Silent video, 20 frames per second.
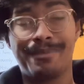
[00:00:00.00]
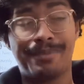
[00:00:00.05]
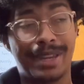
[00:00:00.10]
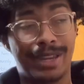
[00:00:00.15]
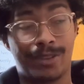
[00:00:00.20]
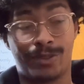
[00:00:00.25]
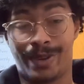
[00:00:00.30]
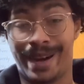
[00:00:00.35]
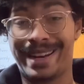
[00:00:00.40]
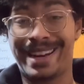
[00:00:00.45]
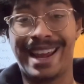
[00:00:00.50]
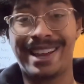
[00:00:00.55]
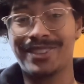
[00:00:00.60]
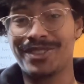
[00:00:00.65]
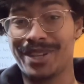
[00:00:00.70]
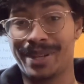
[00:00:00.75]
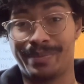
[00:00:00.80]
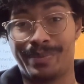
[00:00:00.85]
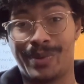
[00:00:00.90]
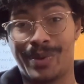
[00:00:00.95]
be a great
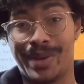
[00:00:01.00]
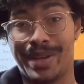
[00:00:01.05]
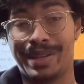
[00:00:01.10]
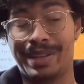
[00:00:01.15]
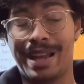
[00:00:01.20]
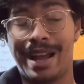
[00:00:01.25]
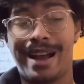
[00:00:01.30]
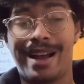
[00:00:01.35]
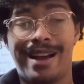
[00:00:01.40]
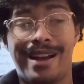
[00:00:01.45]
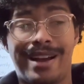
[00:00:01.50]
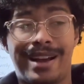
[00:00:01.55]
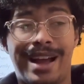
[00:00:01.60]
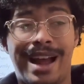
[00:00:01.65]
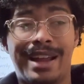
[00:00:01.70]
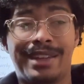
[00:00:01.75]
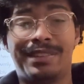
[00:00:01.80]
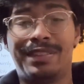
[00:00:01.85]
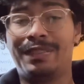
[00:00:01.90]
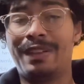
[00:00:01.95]
entry point.
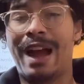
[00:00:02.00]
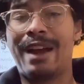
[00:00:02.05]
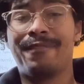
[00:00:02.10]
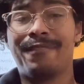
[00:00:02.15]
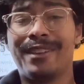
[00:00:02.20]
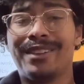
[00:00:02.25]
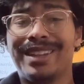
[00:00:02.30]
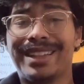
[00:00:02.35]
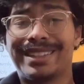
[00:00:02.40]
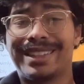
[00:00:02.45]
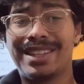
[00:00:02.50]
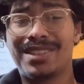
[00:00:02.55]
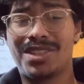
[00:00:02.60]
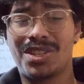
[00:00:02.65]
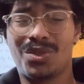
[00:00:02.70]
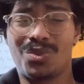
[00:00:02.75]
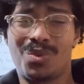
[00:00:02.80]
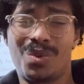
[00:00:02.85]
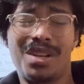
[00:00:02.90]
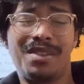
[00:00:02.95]
I feel like this
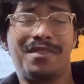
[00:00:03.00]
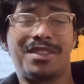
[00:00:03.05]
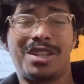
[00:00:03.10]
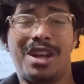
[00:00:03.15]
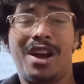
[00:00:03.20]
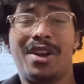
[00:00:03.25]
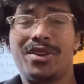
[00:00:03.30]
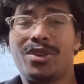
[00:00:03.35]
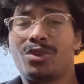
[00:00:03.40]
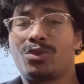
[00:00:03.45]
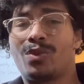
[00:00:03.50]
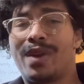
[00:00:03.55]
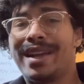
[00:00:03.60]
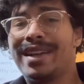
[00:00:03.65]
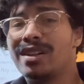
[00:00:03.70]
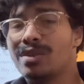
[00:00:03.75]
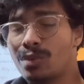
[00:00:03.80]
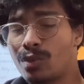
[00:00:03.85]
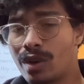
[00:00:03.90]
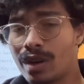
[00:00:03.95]
is one of his
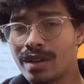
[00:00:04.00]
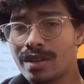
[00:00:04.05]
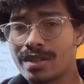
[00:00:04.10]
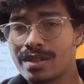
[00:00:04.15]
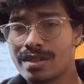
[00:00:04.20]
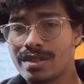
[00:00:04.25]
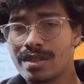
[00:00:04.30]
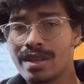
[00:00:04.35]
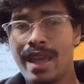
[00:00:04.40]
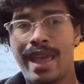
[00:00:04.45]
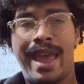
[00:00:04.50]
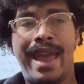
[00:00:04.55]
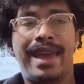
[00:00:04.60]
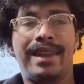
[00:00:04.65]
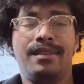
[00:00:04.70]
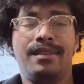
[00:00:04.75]
underrated works. And